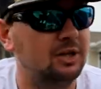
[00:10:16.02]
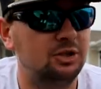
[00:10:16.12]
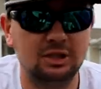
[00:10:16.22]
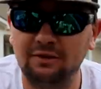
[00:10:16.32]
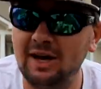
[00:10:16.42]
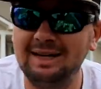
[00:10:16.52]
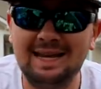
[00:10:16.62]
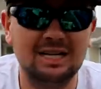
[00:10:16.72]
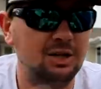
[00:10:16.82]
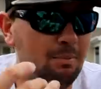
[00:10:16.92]
Just if I
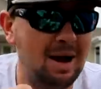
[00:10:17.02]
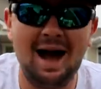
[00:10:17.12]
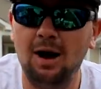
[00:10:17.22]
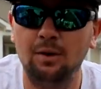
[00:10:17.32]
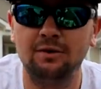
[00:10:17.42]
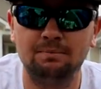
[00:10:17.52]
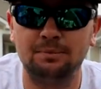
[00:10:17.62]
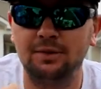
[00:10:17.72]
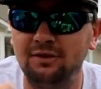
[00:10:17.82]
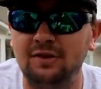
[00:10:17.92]
needed to power
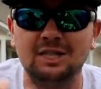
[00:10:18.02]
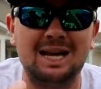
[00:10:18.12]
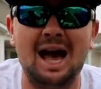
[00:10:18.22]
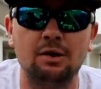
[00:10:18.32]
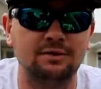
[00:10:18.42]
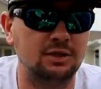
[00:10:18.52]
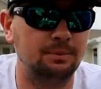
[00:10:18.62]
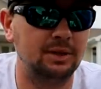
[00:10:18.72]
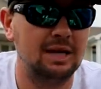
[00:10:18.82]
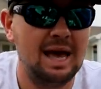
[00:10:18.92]
the fish out of
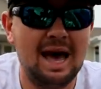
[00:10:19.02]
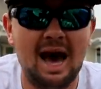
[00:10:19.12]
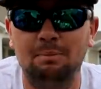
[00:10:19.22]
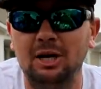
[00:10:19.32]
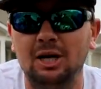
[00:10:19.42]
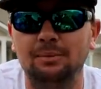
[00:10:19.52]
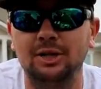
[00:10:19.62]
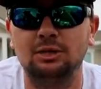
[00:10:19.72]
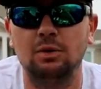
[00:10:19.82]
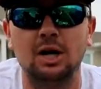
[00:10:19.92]
something, I'd pick up
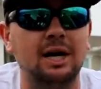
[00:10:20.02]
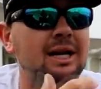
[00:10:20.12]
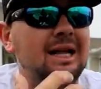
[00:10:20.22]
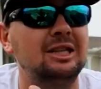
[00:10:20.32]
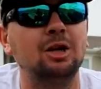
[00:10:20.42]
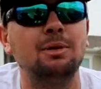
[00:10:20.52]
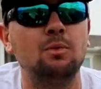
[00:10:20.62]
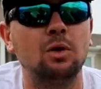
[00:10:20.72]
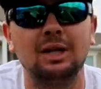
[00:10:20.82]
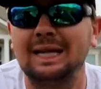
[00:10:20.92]
this rod. A little bit
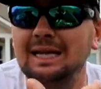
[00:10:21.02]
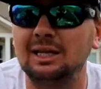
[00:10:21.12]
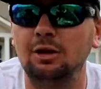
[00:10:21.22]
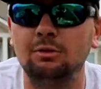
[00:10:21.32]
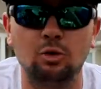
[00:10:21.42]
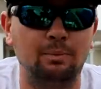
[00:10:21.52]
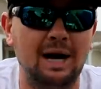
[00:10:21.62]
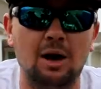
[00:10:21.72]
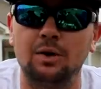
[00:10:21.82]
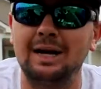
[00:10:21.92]
more length, a little more
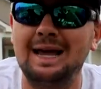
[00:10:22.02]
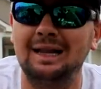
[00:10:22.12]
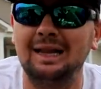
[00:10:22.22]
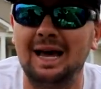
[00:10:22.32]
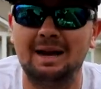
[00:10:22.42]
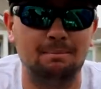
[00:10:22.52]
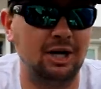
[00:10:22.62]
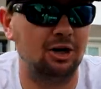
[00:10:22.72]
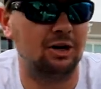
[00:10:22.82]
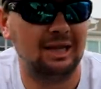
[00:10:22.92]
power, and a lot
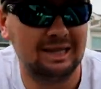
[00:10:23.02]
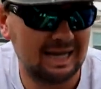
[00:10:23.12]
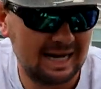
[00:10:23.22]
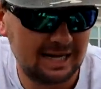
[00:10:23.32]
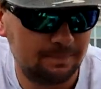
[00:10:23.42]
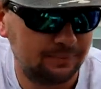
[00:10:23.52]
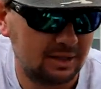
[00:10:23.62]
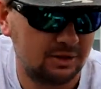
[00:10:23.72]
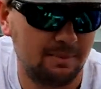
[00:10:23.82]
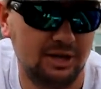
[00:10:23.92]
bigger line
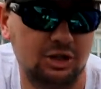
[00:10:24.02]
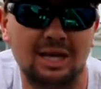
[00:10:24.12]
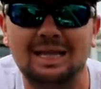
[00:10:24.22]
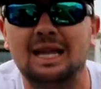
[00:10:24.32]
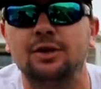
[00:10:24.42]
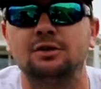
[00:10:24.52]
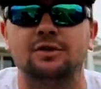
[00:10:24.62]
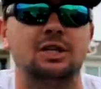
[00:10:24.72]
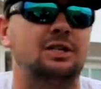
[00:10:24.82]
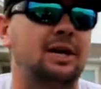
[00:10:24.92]
to make sure I land those
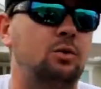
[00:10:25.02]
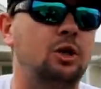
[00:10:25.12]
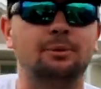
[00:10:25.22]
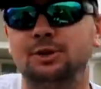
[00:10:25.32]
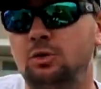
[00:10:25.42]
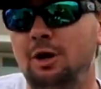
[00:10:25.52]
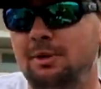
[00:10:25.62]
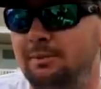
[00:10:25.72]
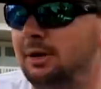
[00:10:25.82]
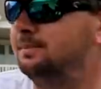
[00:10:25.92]
fish and I could reel them and swing them
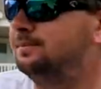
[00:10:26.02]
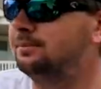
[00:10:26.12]
in the boat.